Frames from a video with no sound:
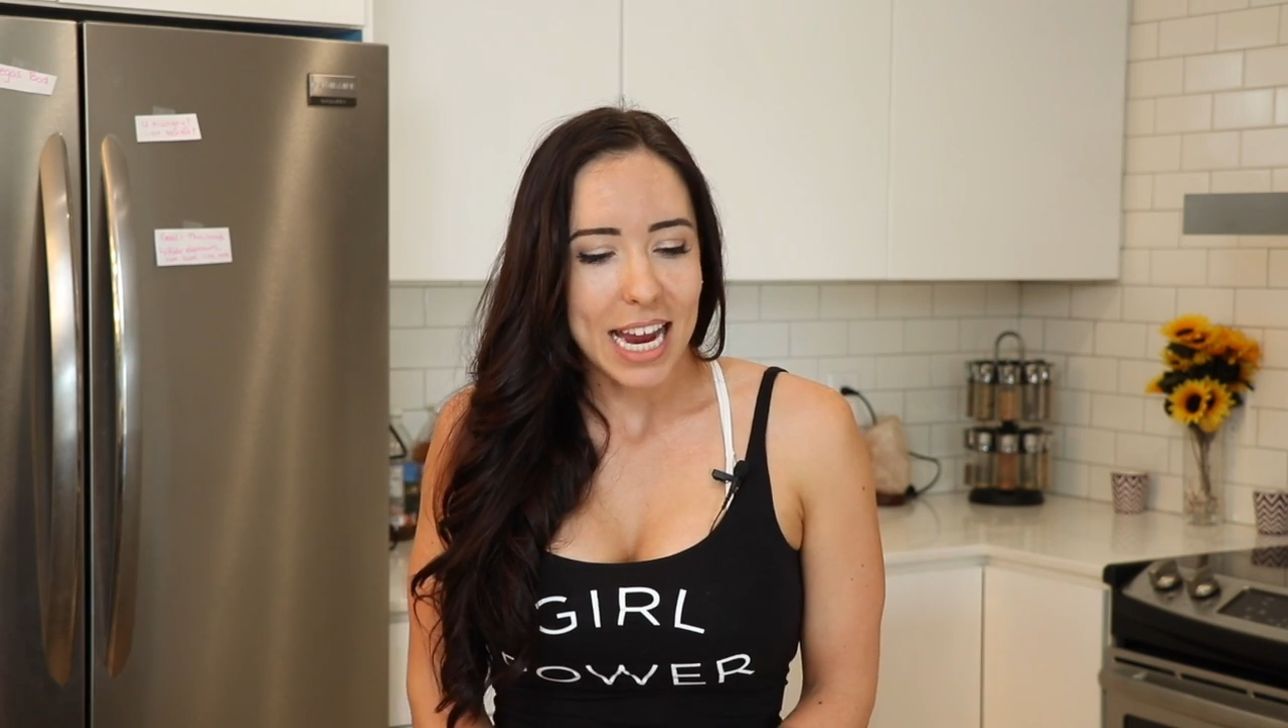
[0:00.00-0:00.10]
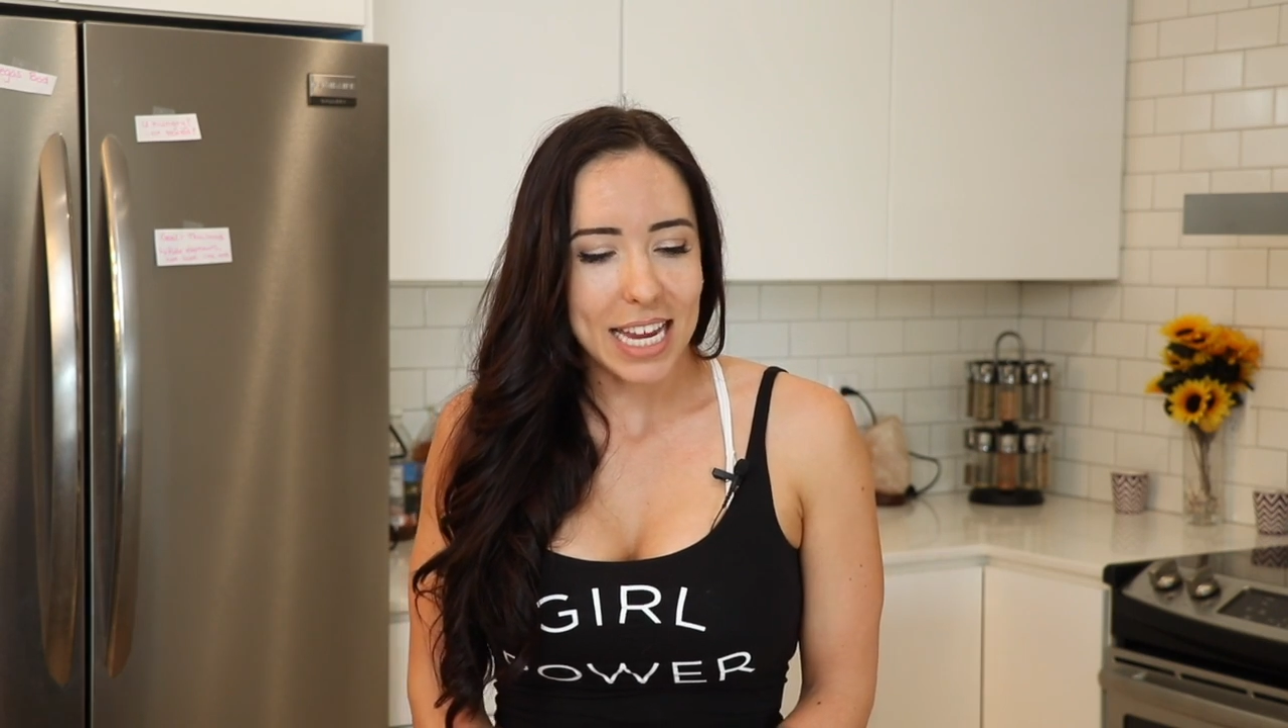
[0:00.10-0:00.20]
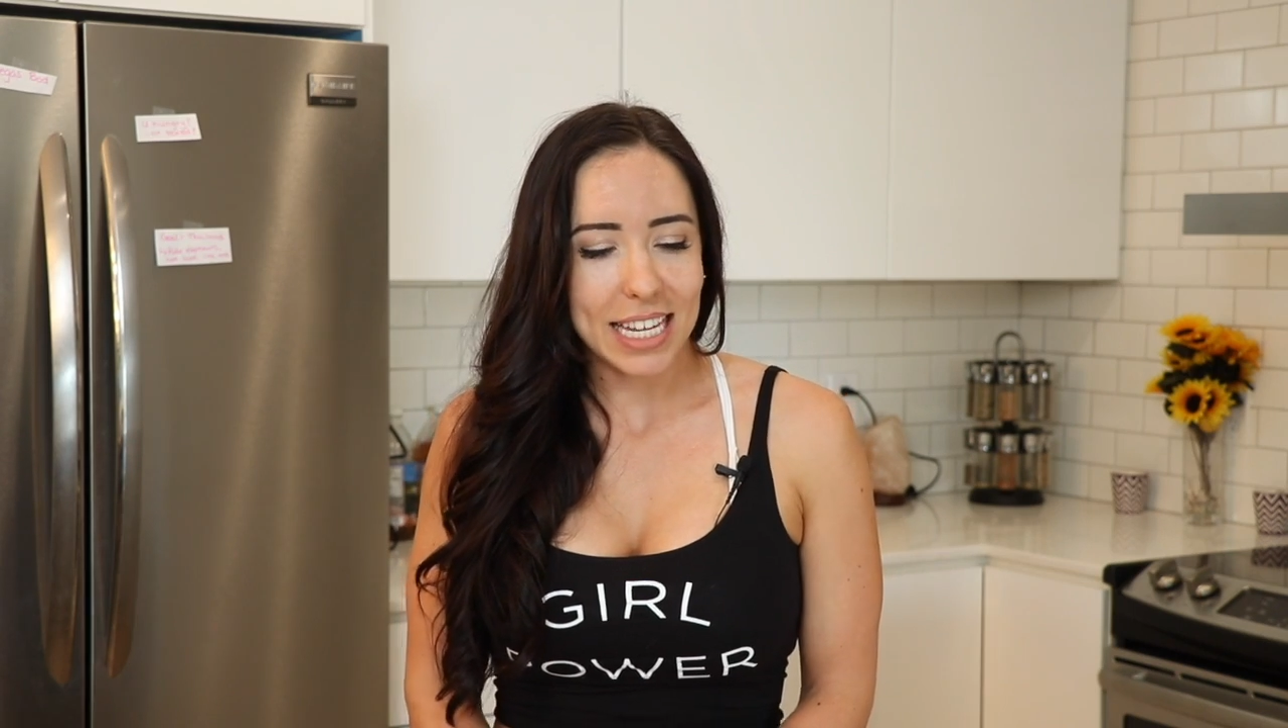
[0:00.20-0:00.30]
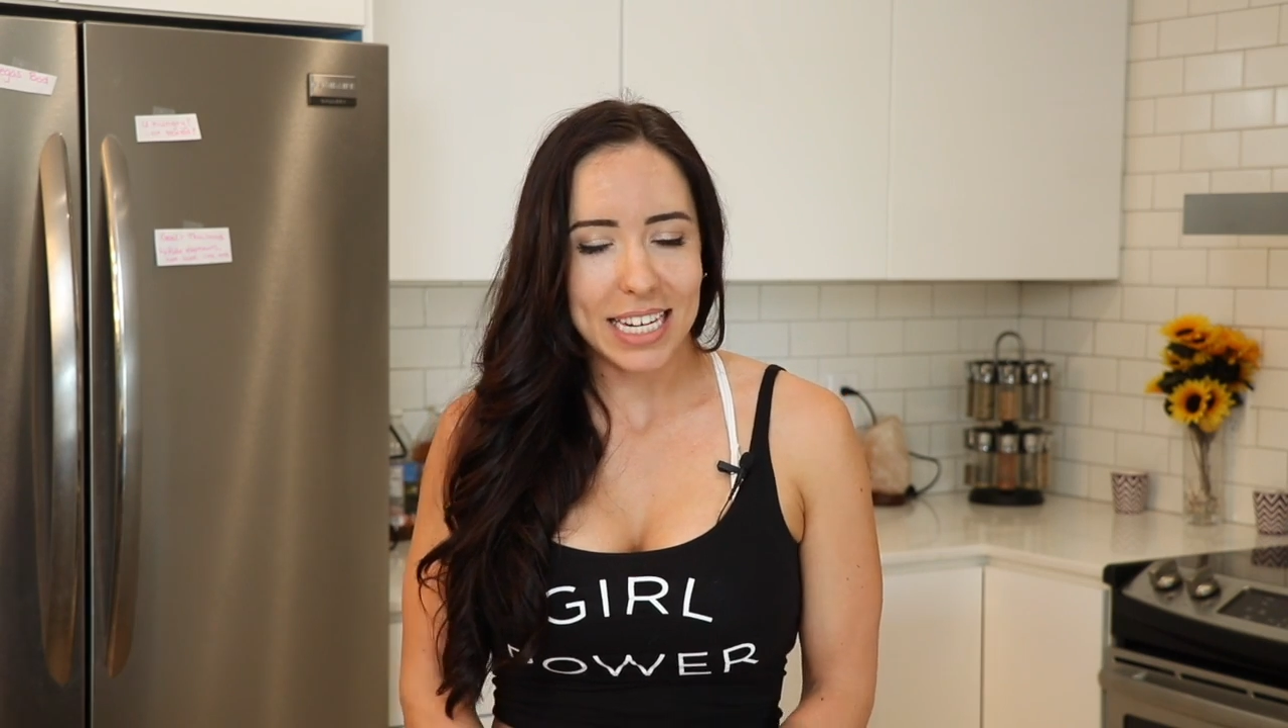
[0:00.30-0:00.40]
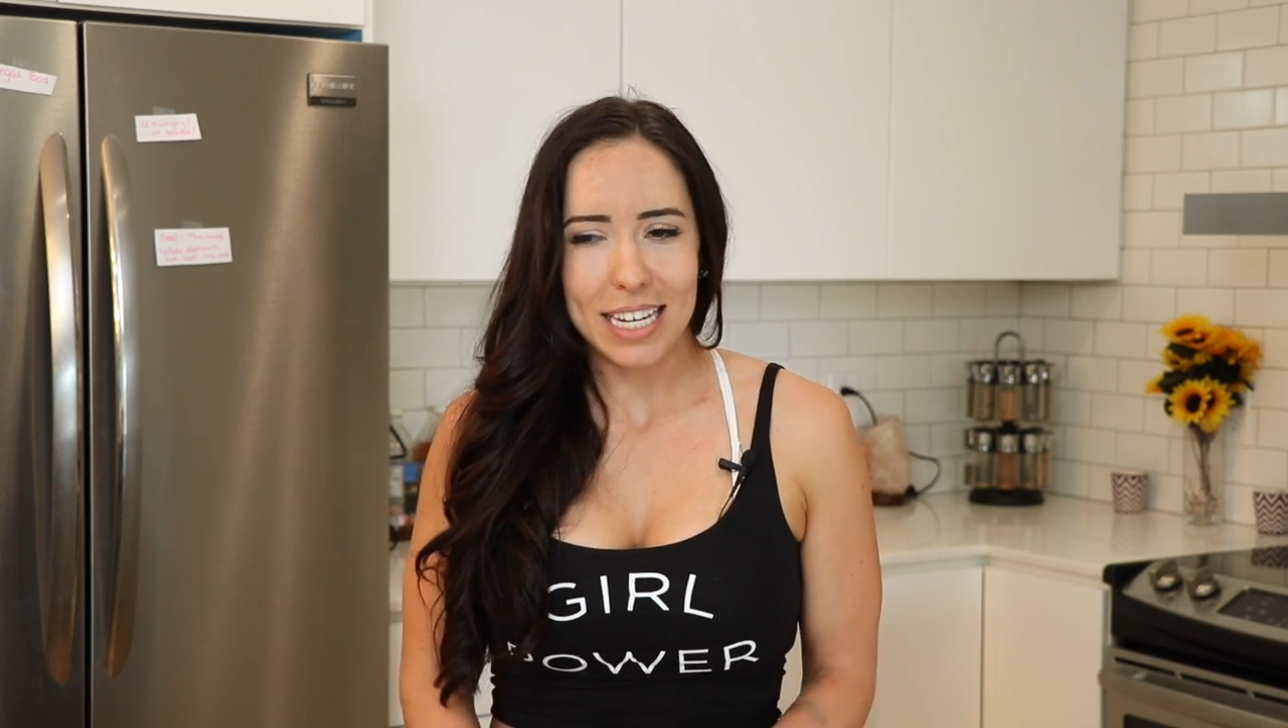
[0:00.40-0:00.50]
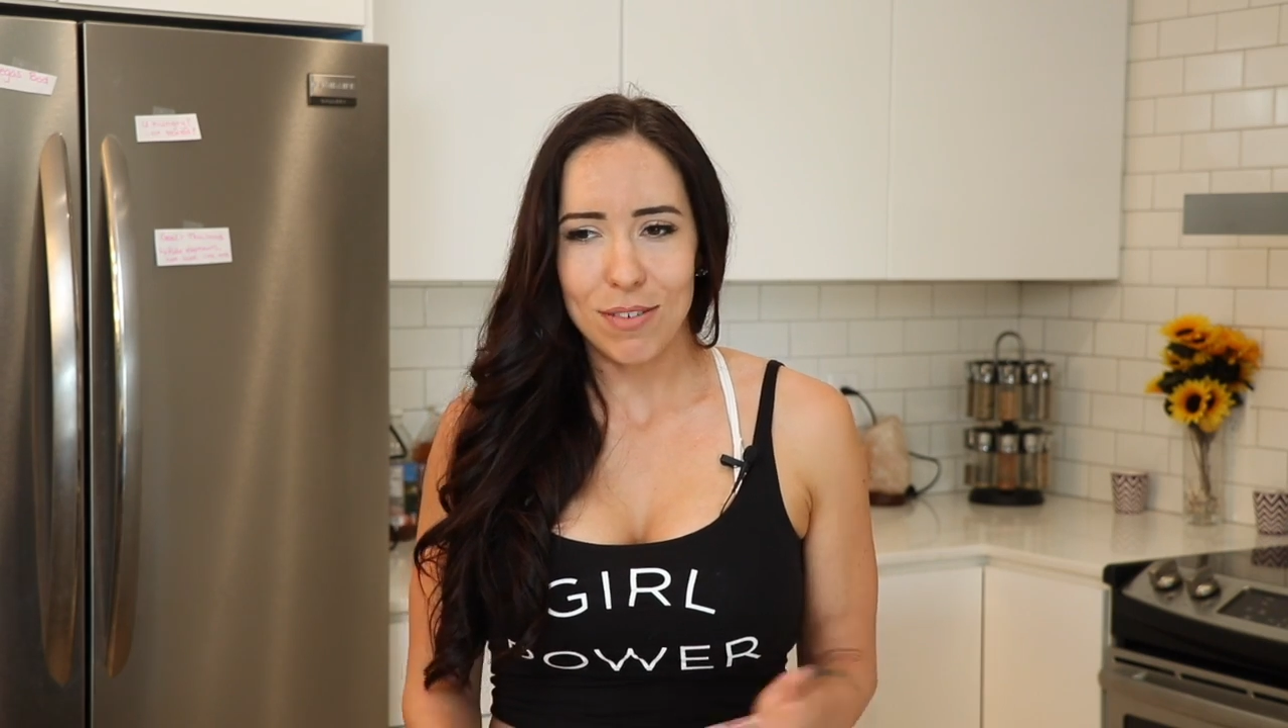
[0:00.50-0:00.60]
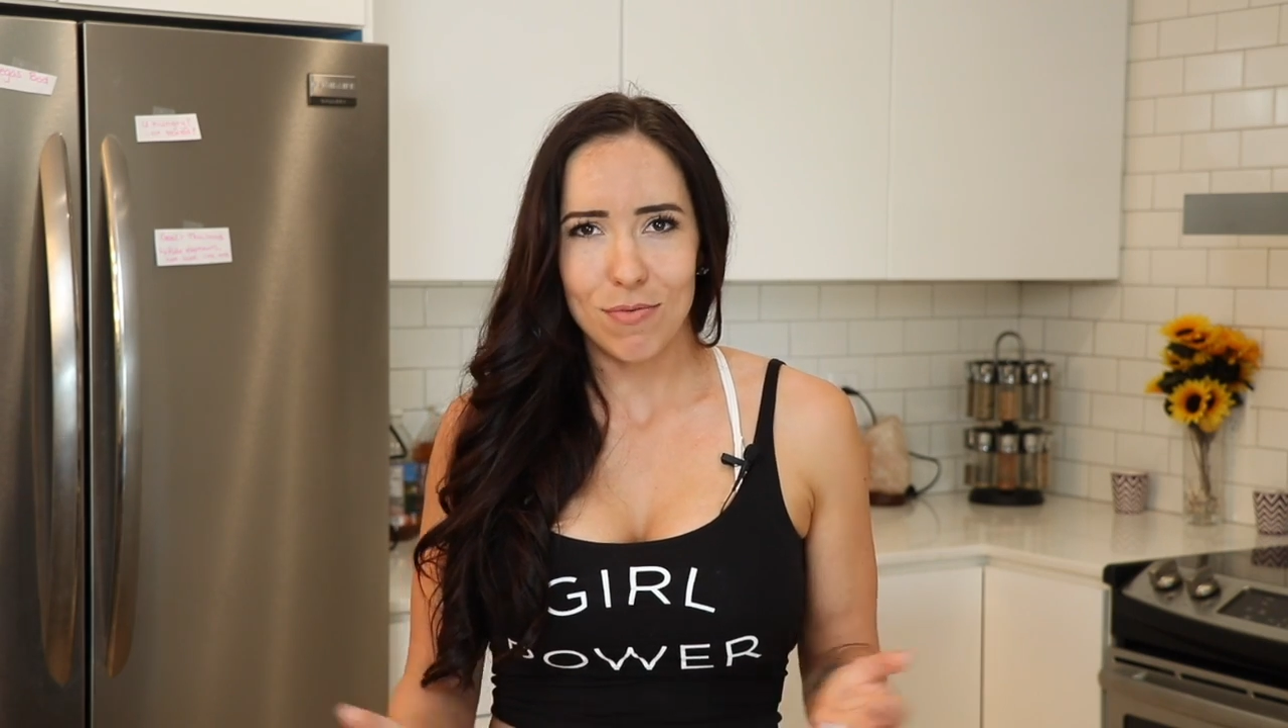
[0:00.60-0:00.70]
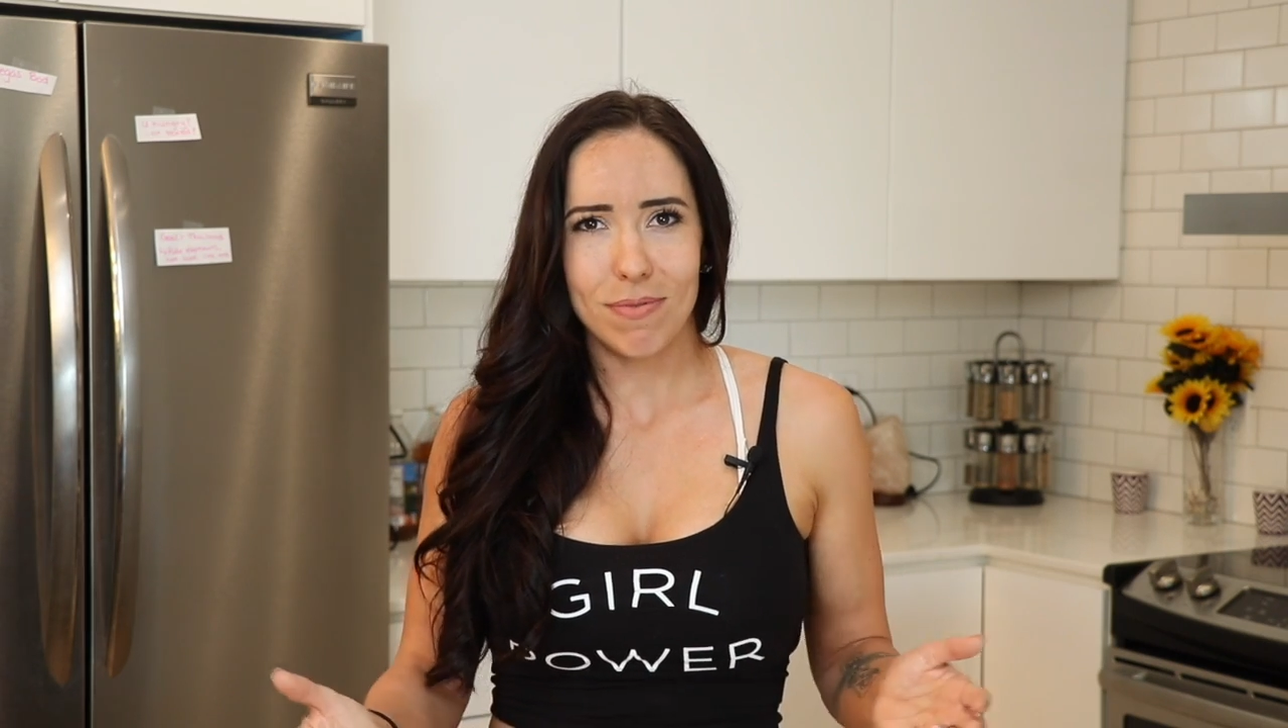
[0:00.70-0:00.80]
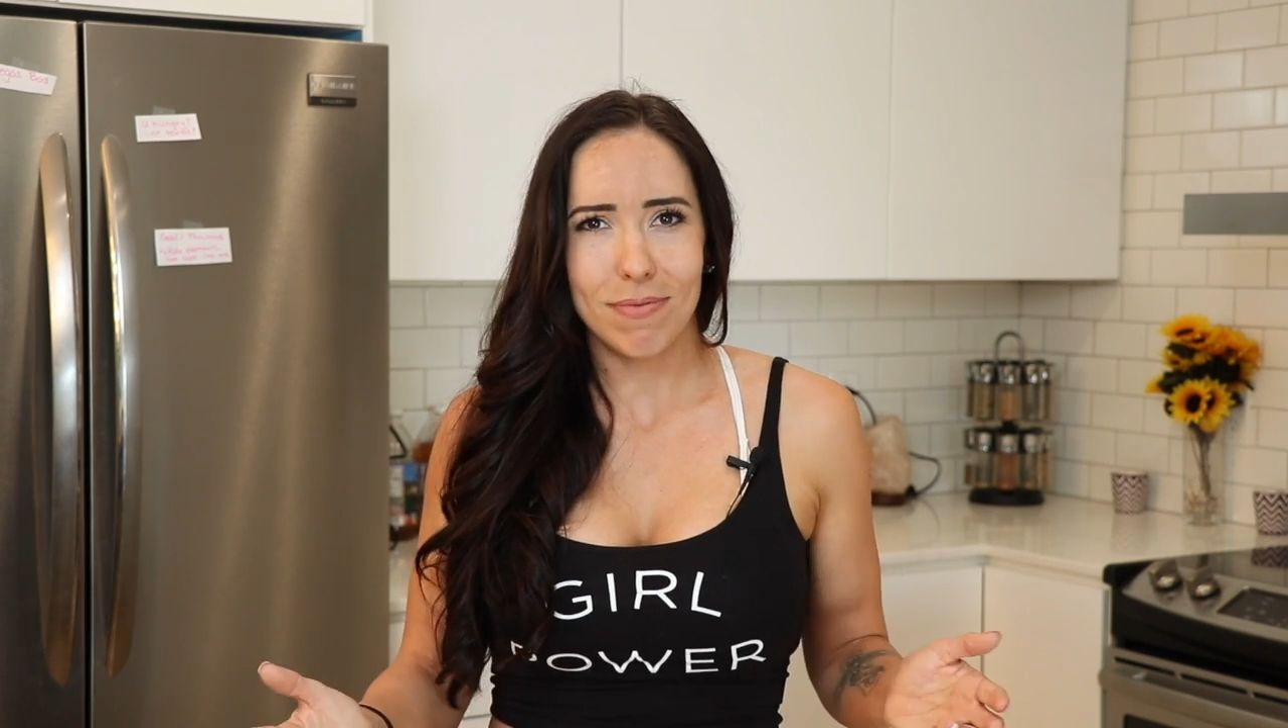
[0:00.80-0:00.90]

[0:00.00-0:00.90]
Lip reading: and they didn't